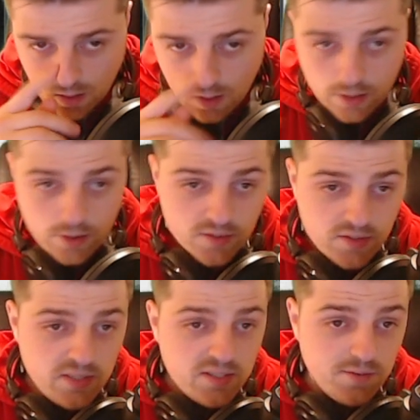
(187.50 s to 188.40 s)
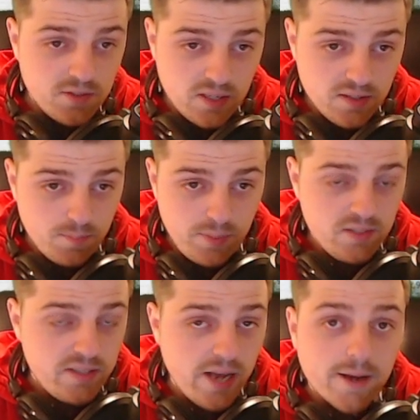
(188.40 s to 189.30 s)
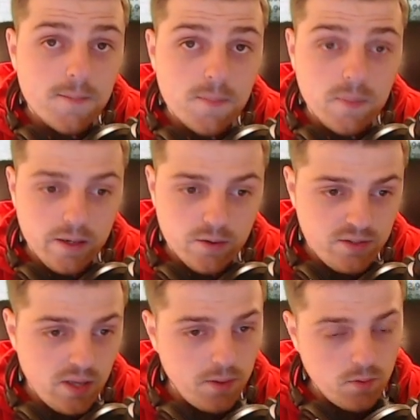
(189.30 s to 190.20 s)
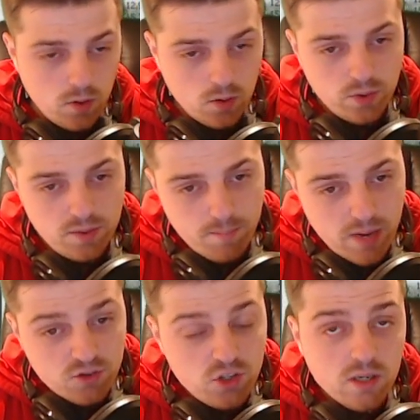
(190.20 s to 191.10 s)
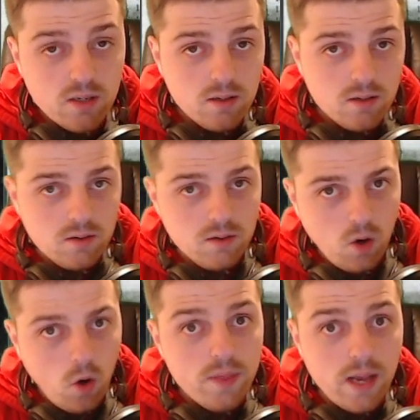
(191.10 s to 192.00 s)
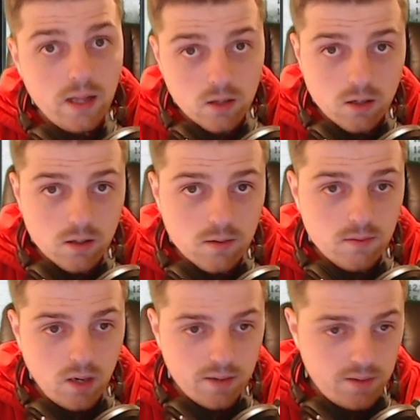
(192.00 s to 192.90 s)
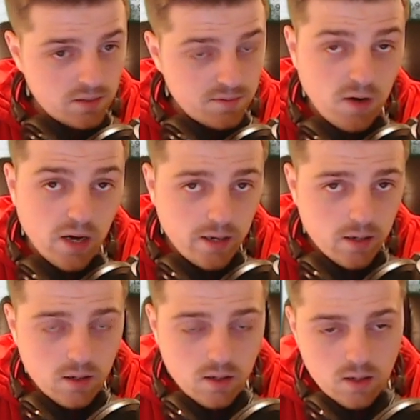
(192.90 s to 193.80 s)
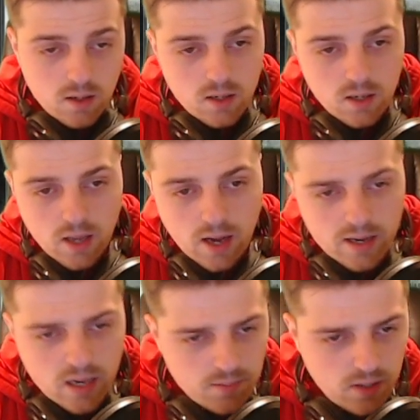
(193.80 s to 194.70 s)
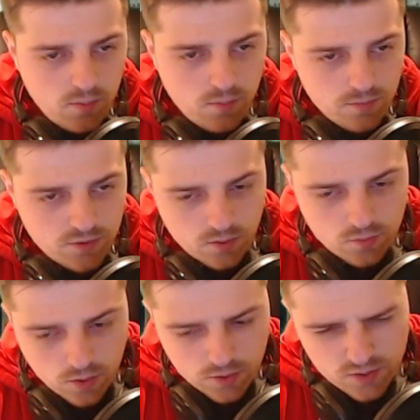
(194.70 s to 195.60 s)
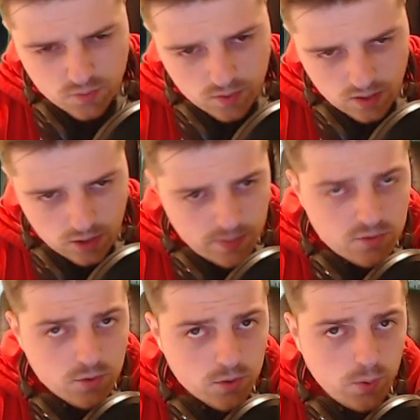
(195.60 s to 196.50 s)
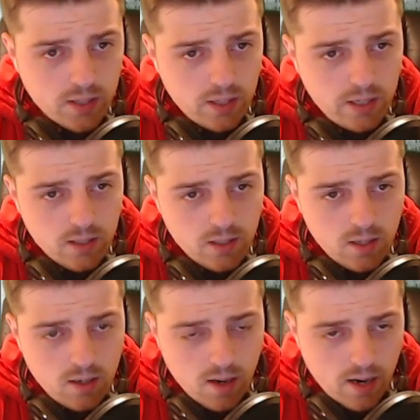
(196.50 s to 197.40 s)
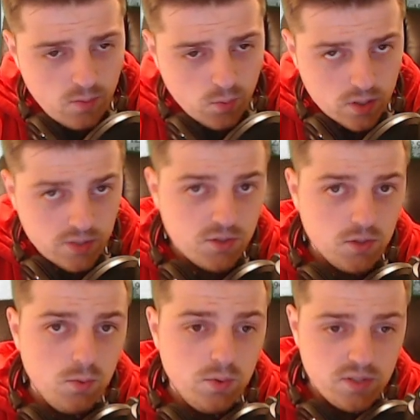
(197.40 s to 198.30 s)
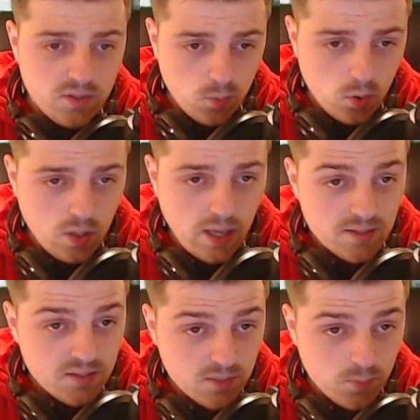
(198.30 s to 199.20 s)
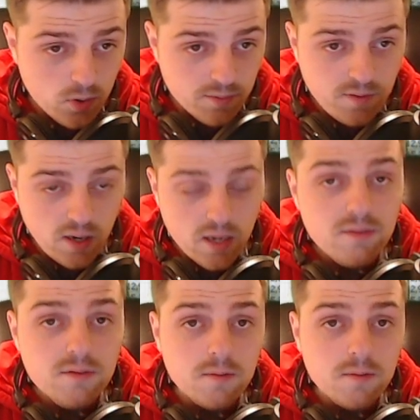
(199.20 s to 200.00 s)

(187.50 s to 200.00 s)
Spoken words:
You can see 7 cents, big stack. There is nothing wrong with matching on that long. I think it's fine. It sort of rose a little bit too quickly, and what I saw was this wall at 6.5,